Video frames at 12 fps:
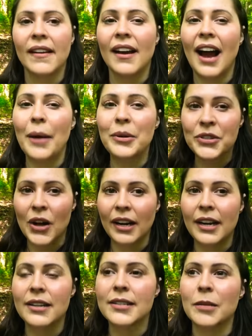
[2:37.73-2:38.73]
I was
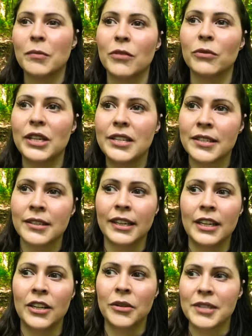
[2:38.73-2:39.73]
talking to someone
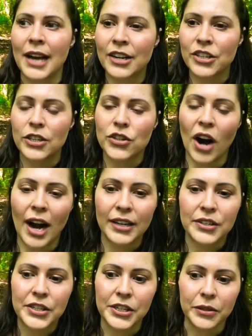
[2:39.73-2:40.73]
recently who's actually trying
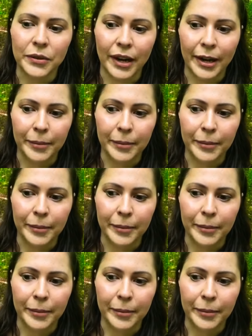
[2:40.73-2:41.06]
to